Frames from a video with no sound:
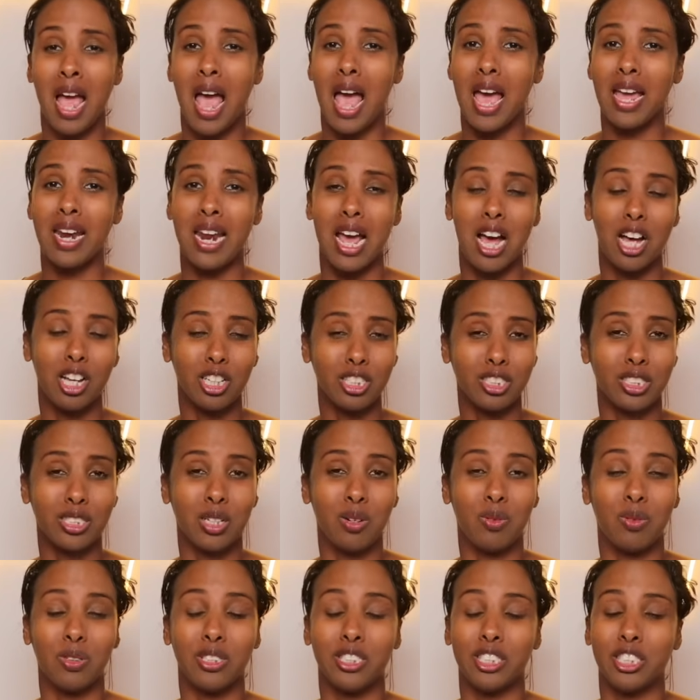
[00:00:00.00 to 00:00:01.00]
And
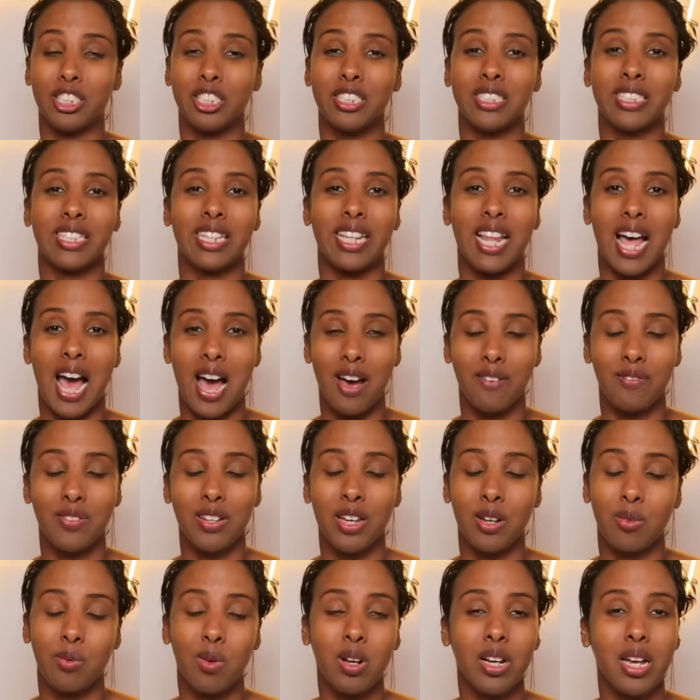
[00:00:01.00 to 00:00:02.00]
Elsa was just
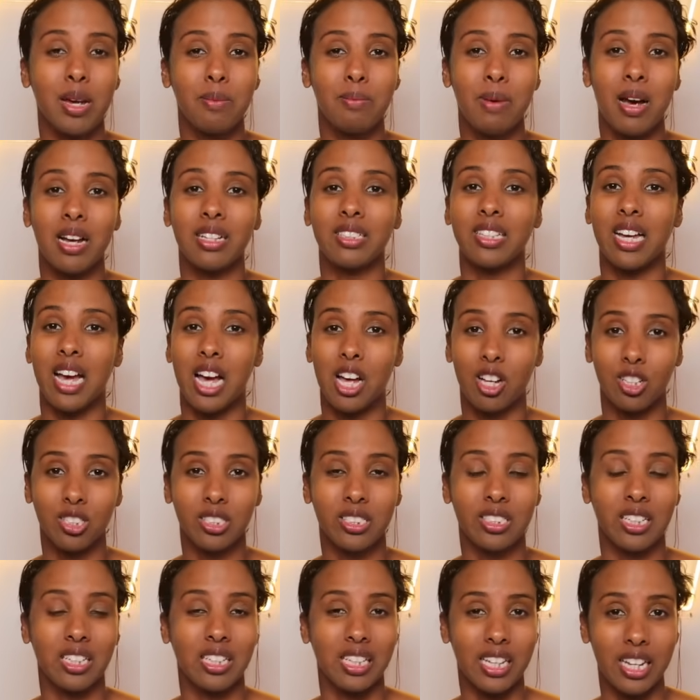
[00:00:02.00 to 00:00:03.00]
laughing, and we'll get back to
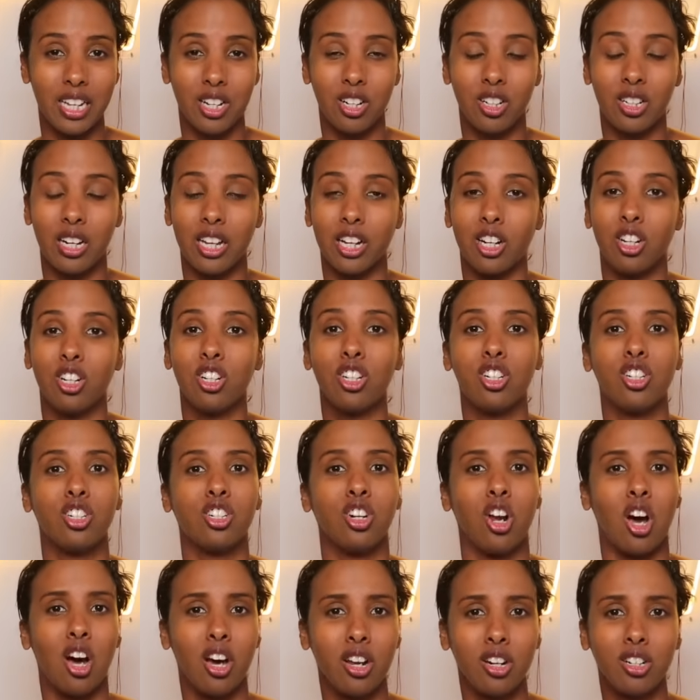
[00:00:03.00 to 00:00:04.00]
Elsa later. Like, her
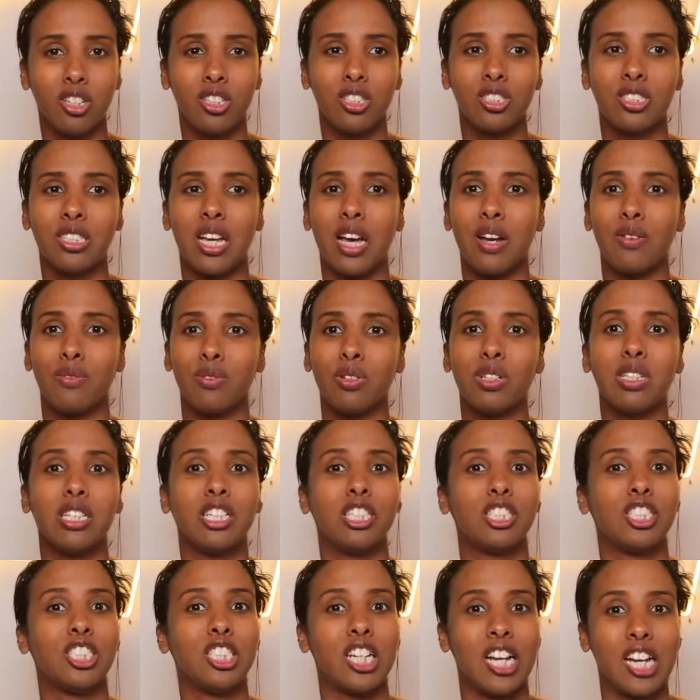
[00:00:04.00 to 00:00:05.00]
daughters have
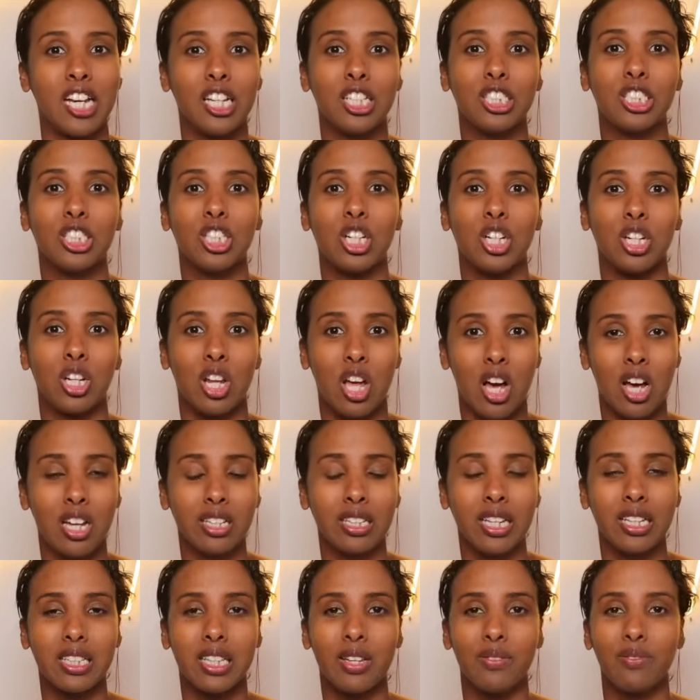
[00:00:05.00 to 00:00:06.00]
really changed a
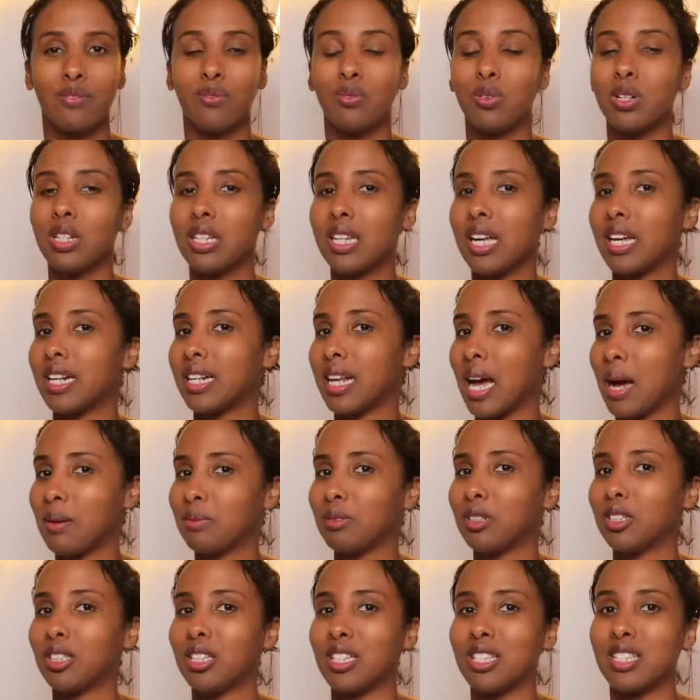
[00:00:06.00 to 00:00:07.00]
lot. Like, they've really
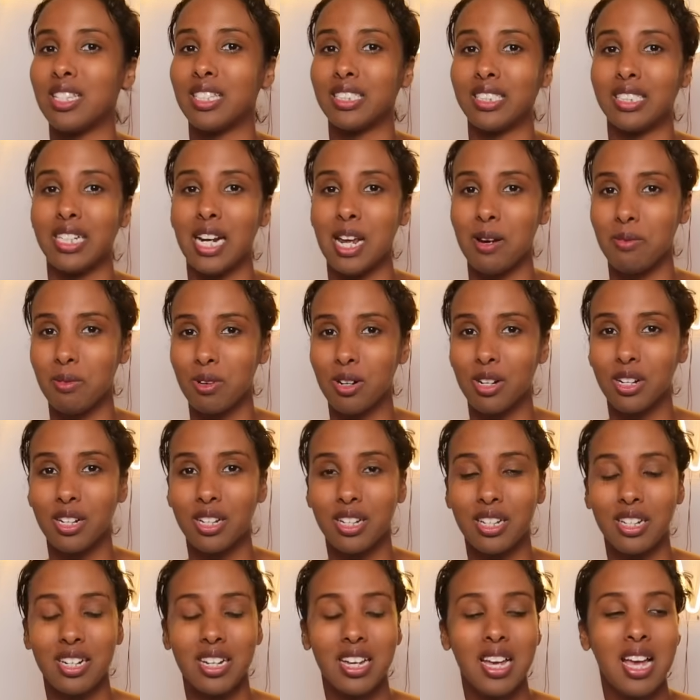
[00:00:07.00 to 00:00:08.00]
adapted to this
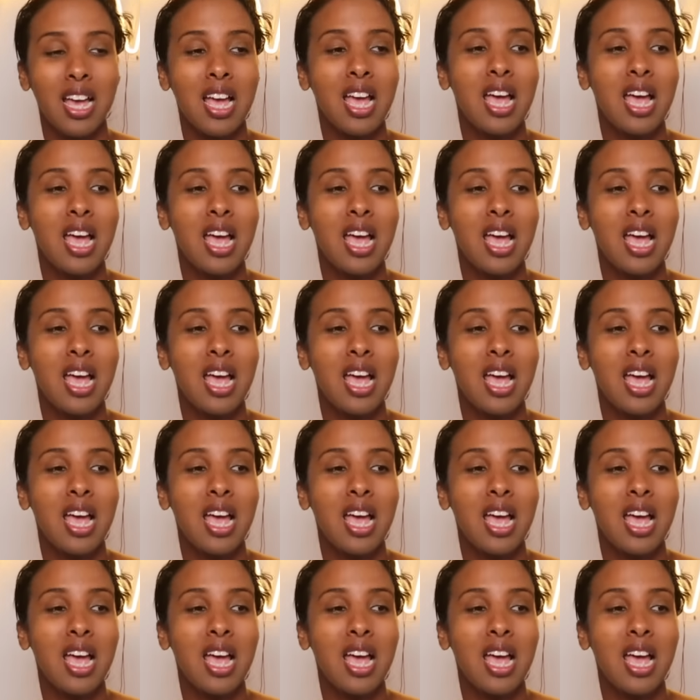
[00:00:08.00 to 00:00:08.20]
neighborhood.